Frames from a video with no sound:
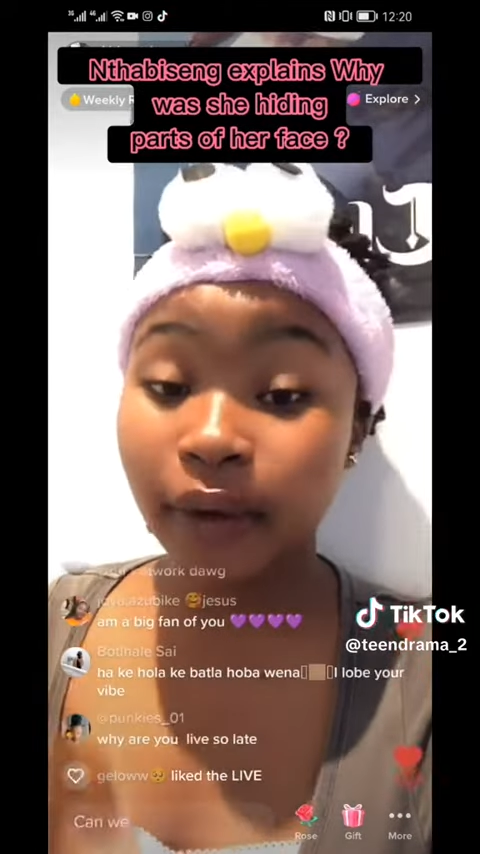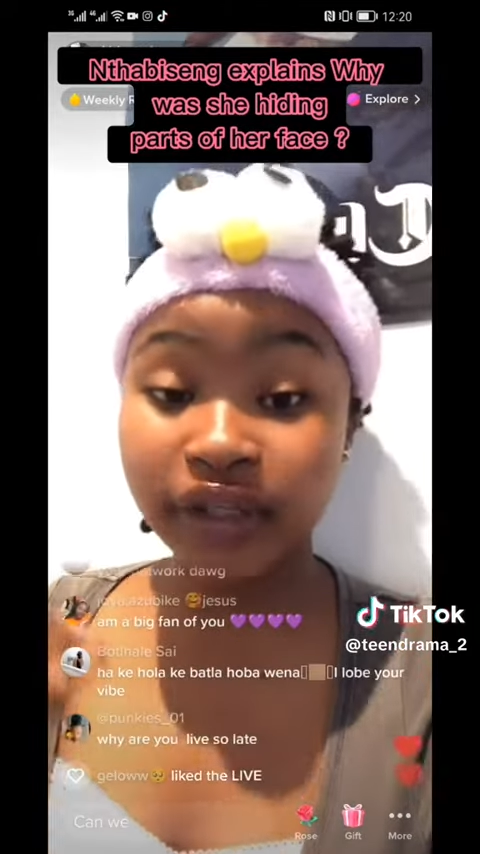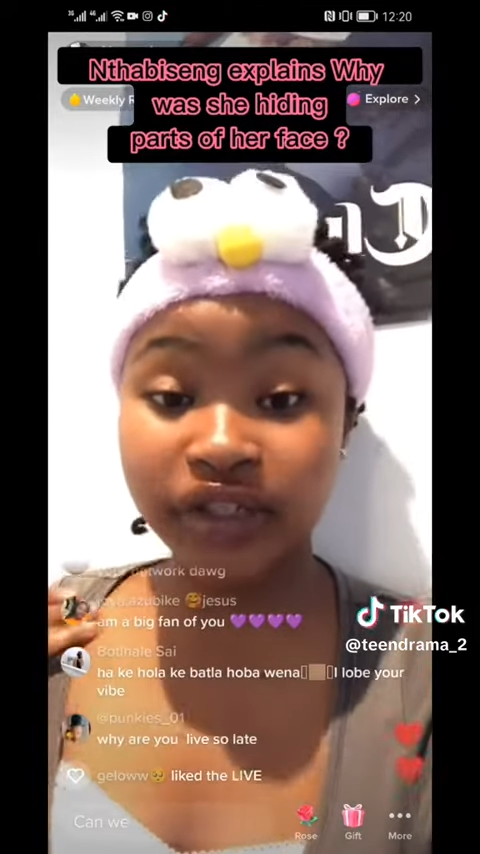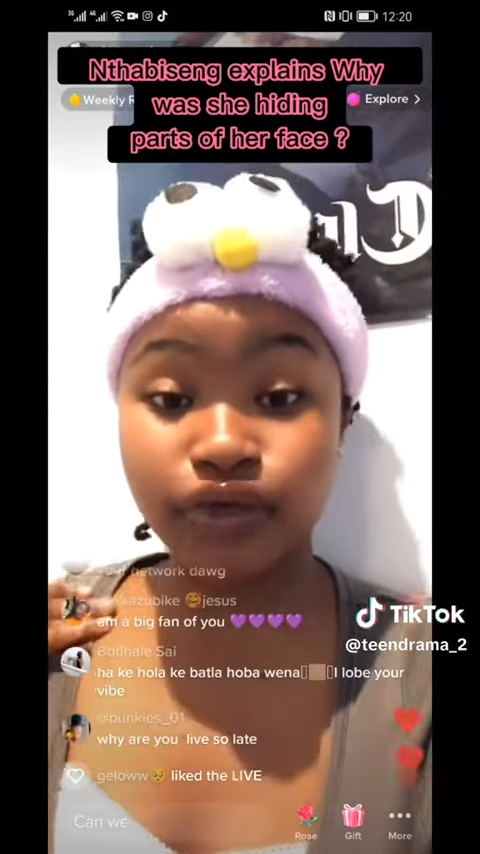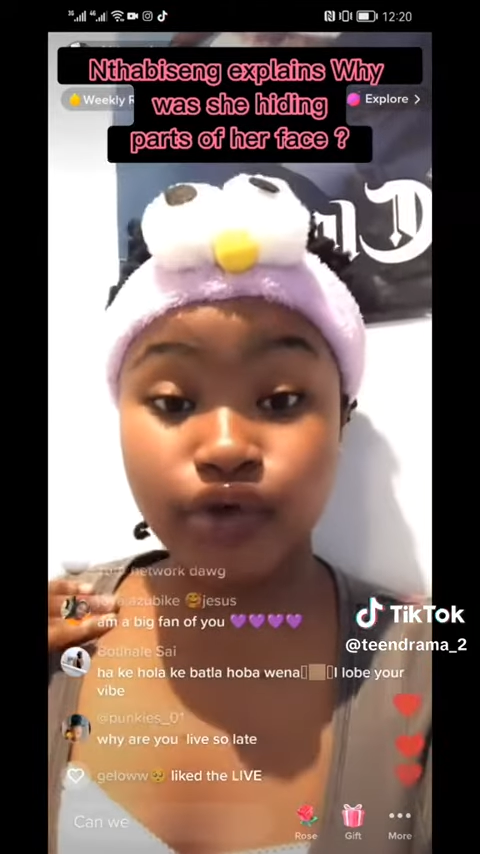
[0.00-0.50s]

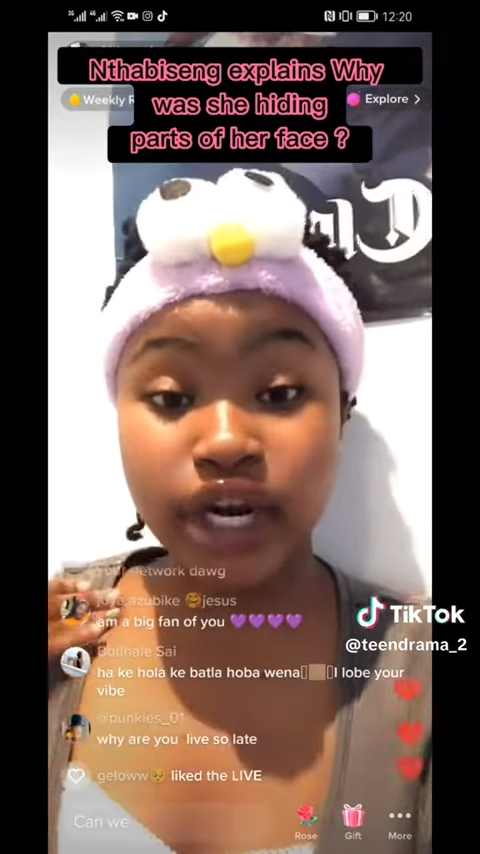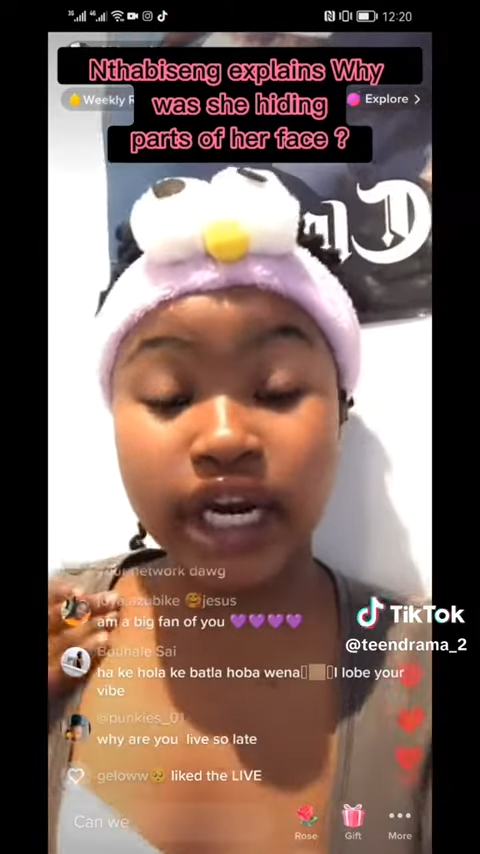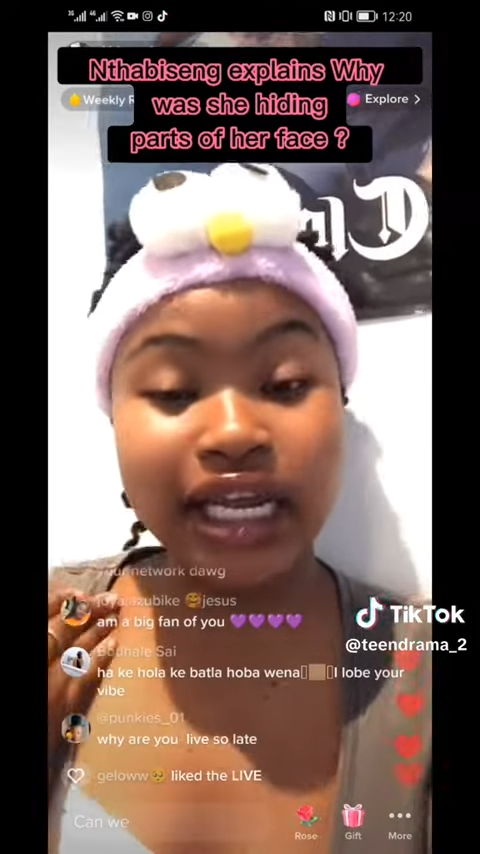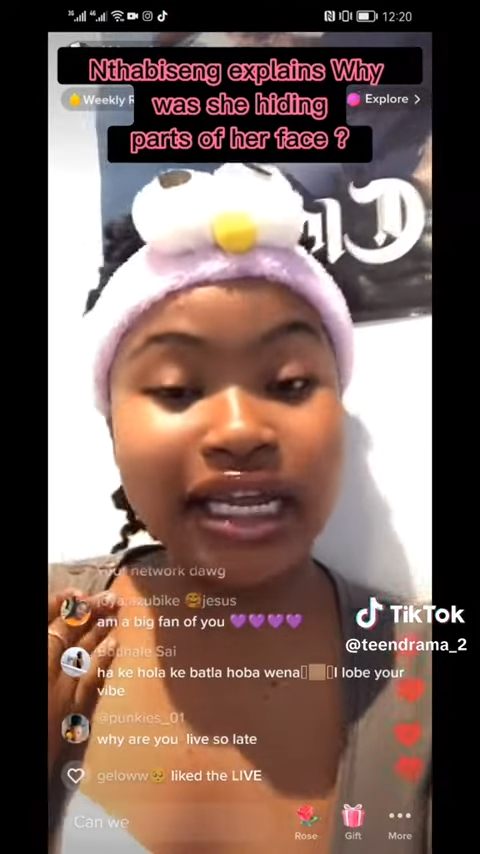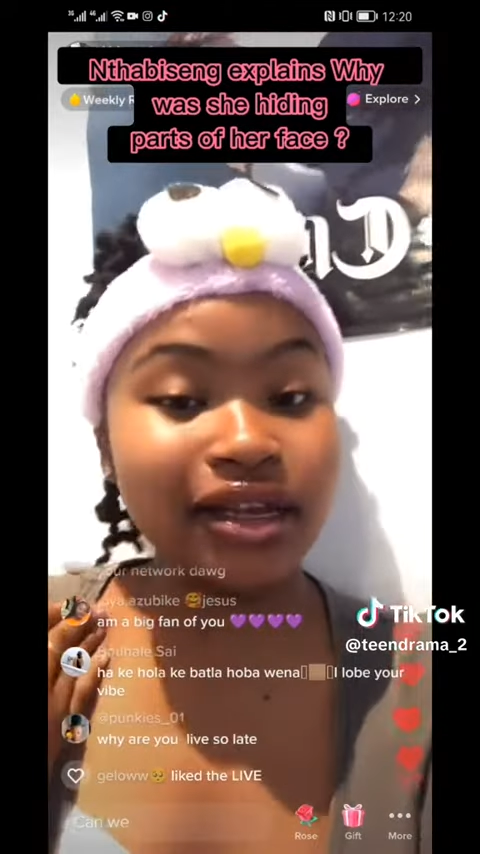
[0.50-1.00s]
and I
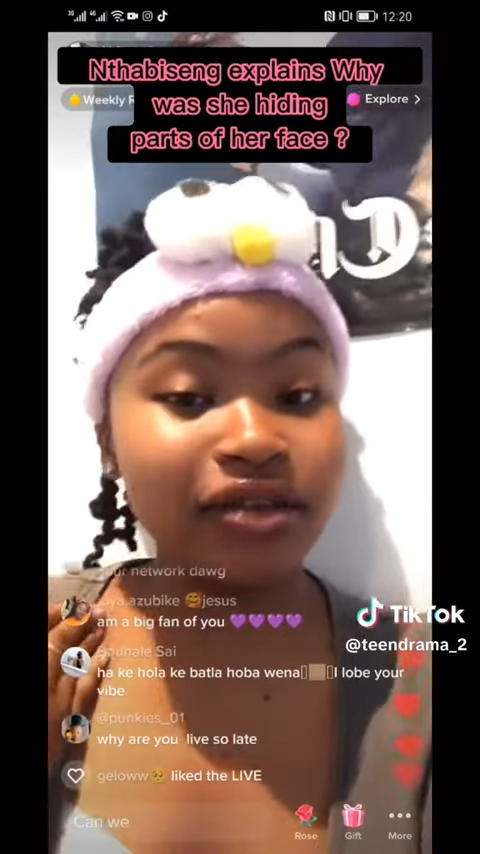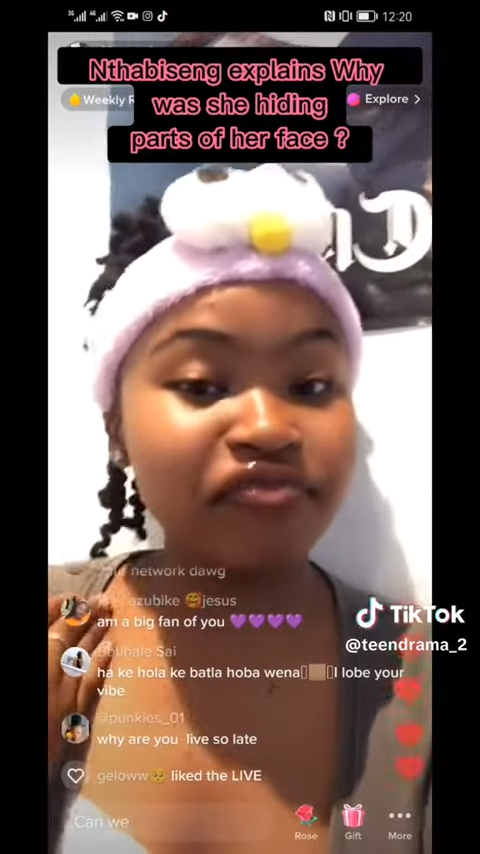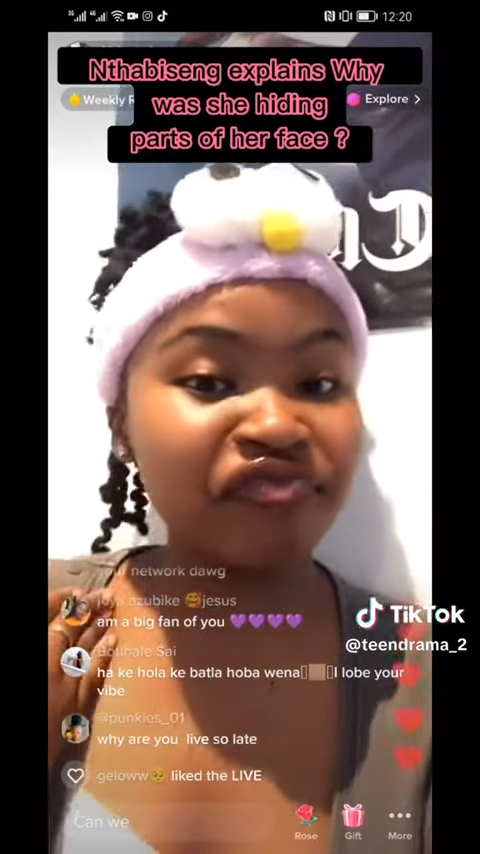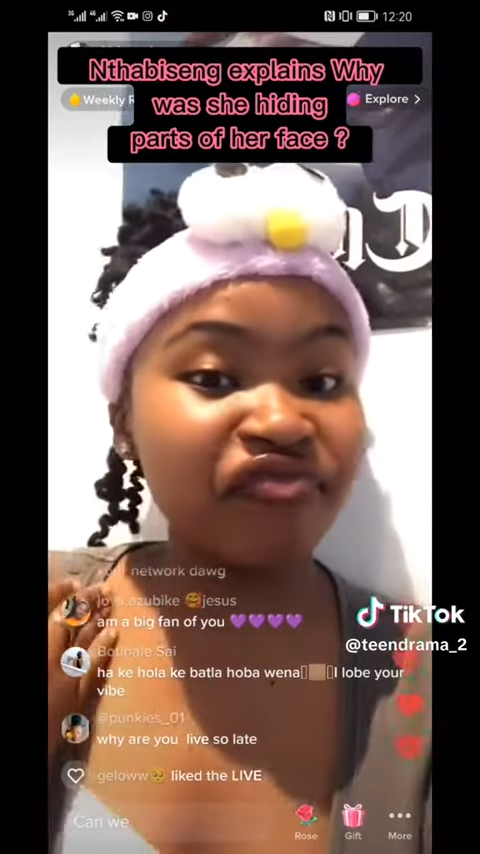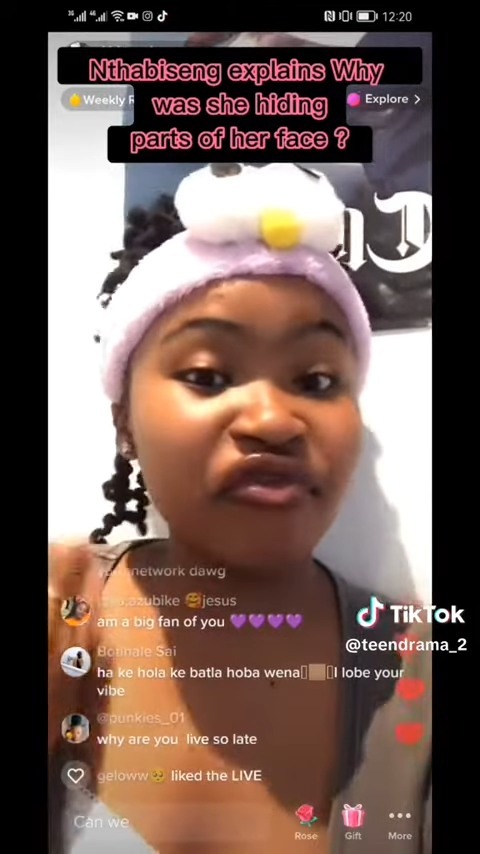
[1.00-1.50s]
was
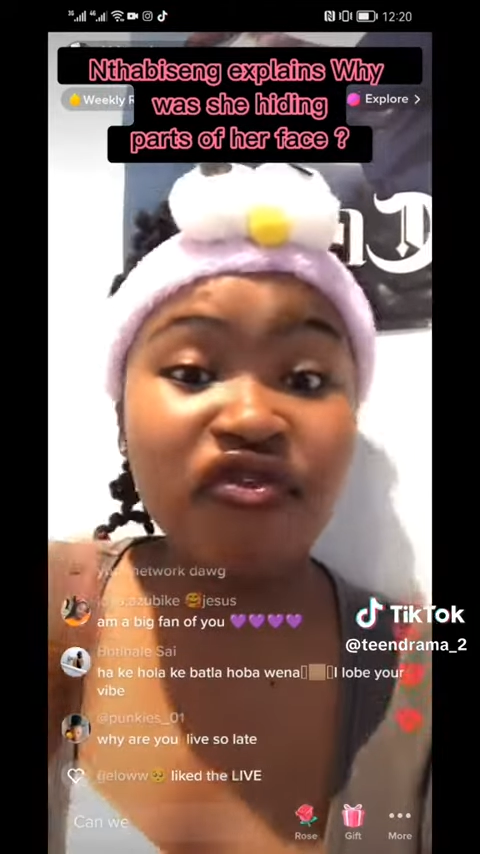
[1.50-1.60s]
really